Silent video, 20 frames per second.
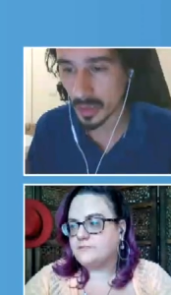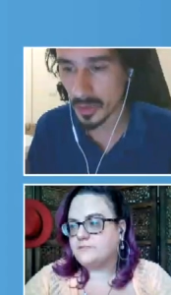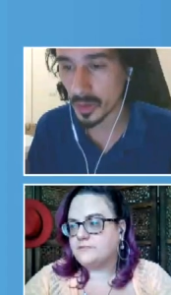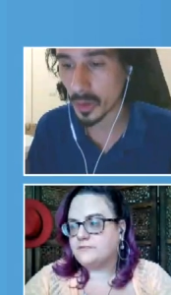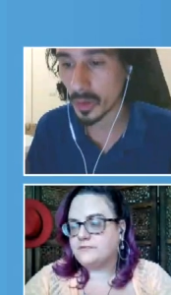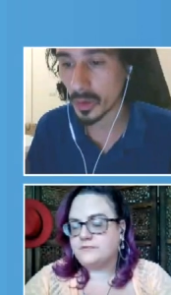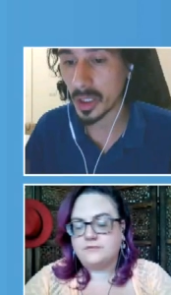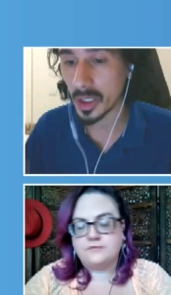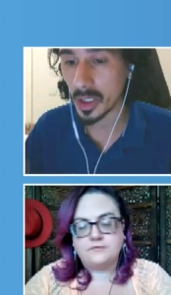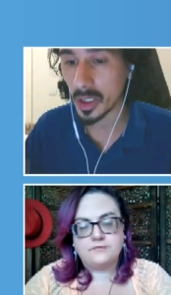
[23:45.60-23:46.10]

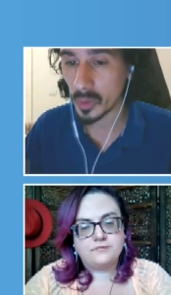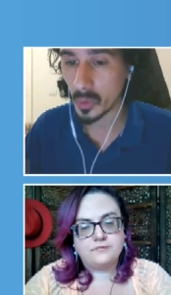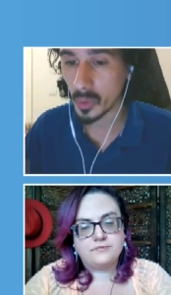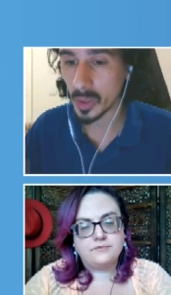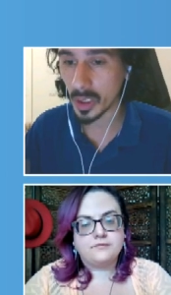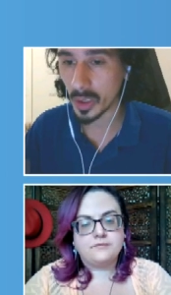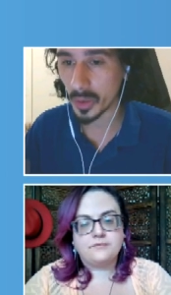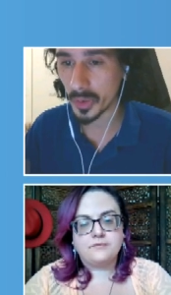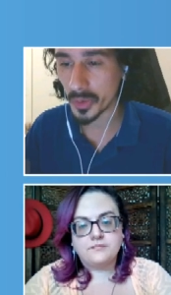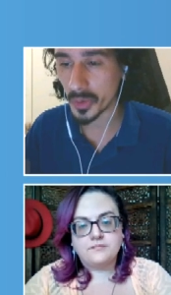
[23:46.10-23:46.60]
Speaker 1: So you
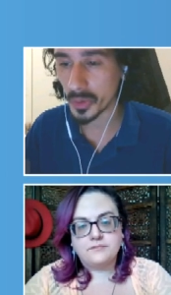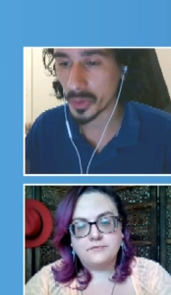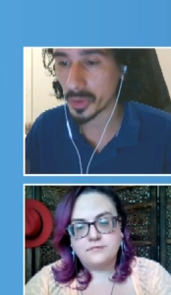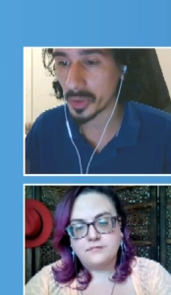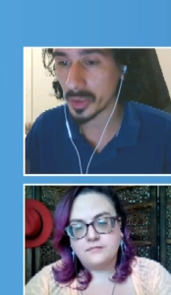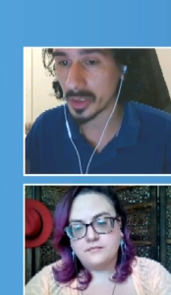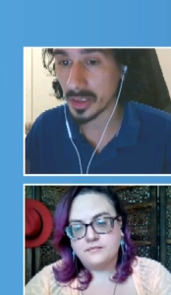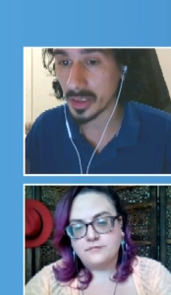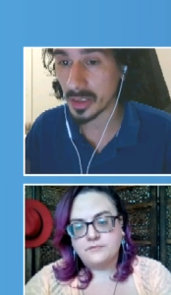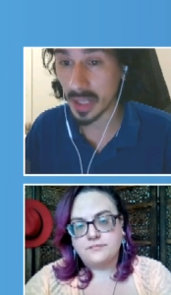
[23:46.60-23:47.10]
can
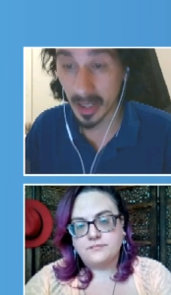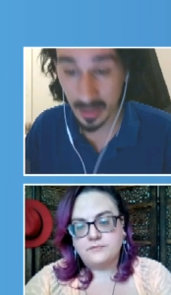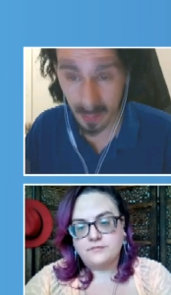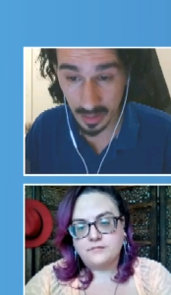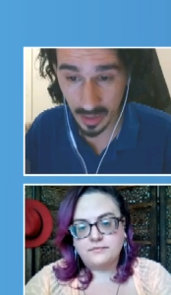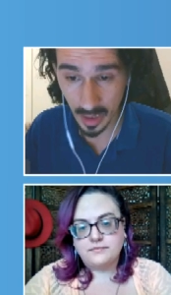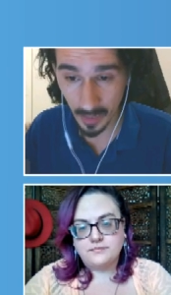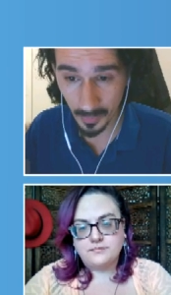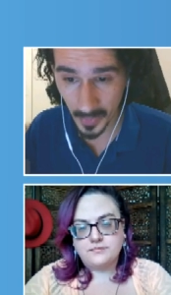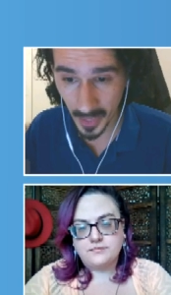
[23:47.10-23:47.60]
also test
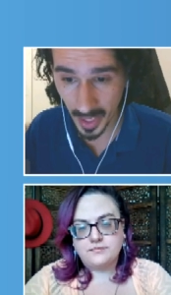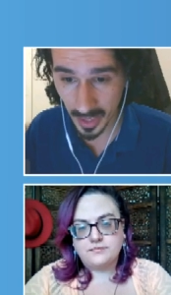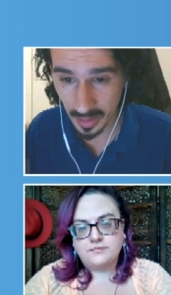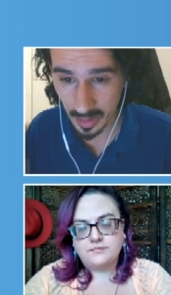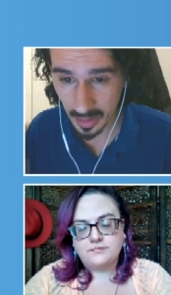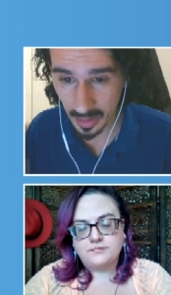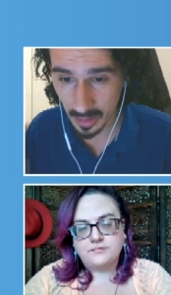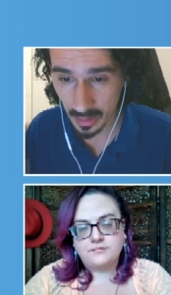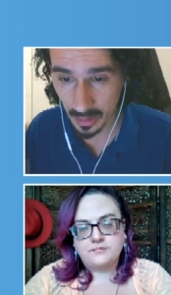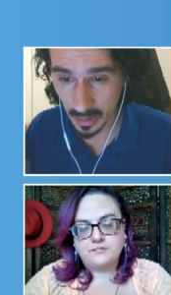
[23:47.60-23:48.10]

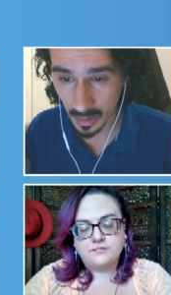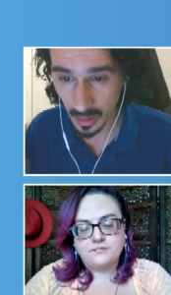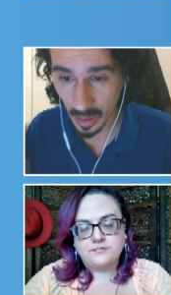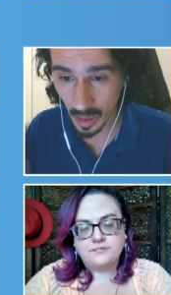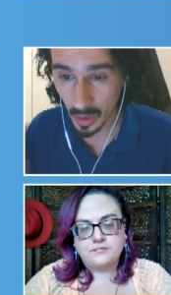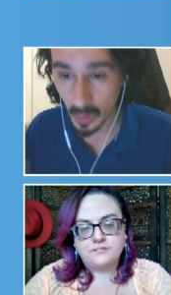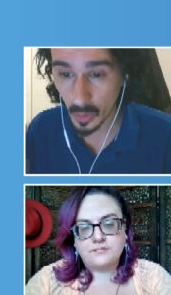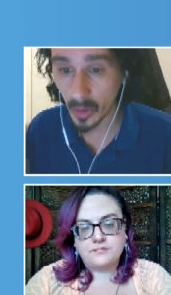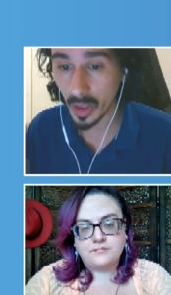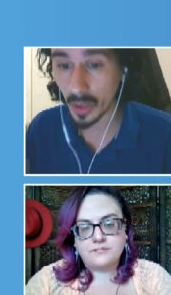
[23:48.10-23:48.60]
updates.
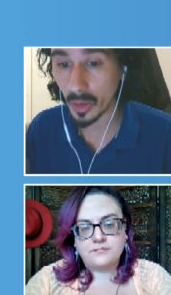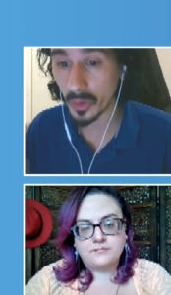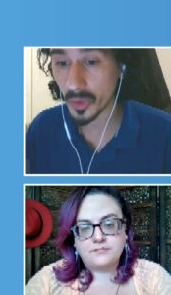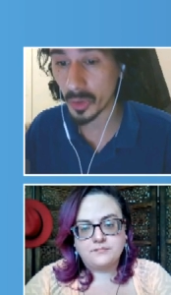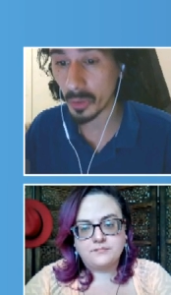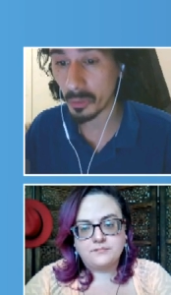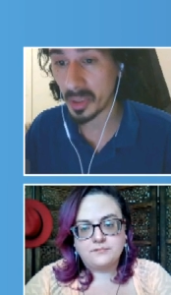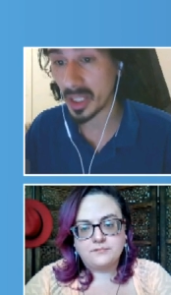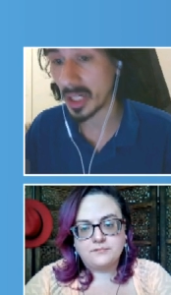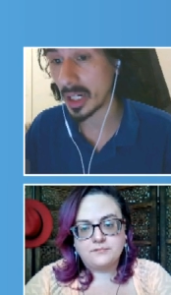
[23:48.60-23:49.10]
You can
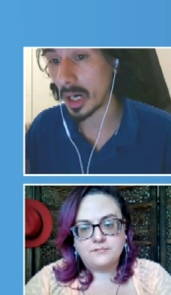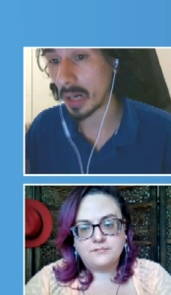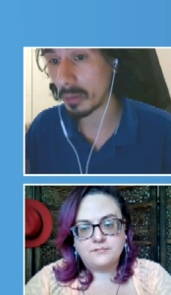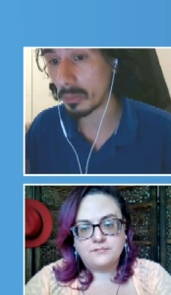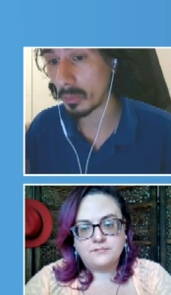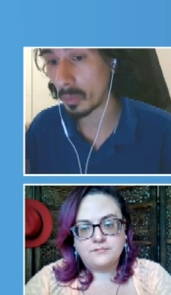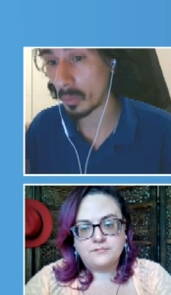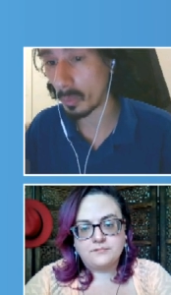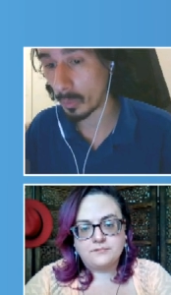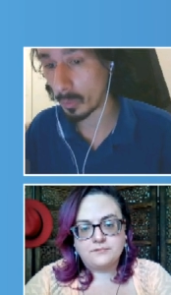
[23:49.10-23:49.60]
also
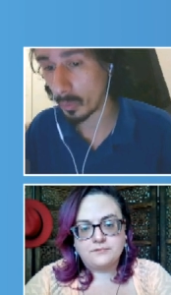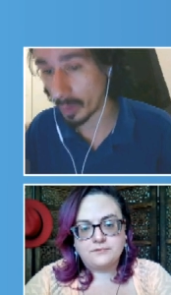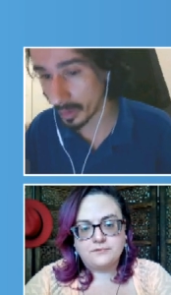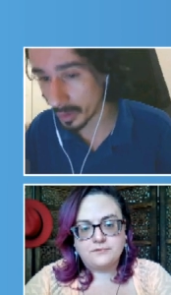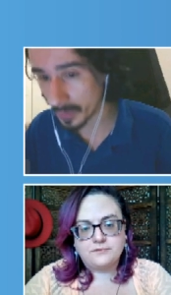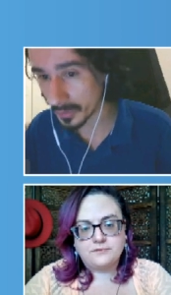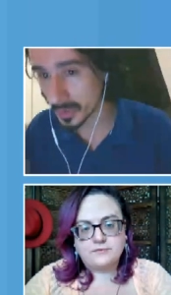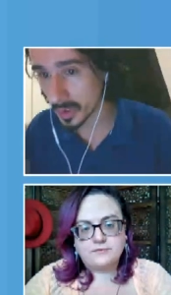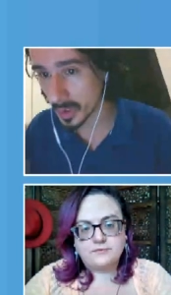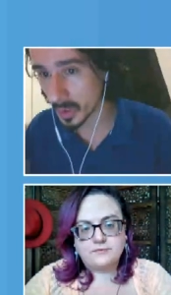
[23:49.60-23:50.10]
become one
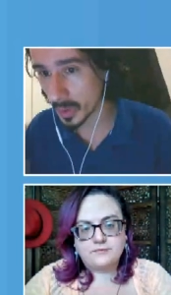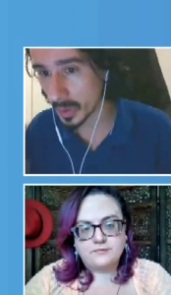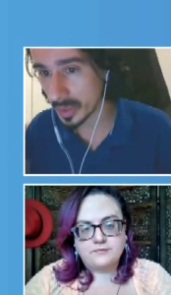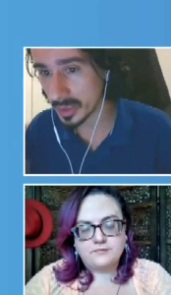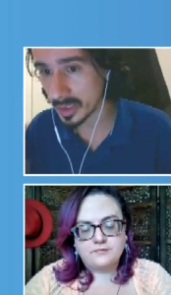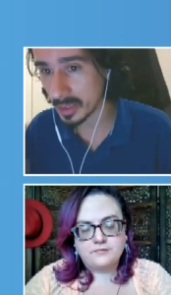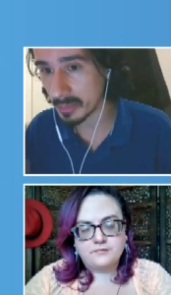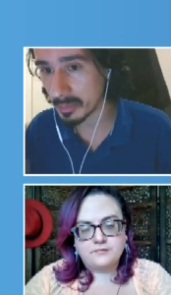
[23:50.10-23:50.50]
of the quality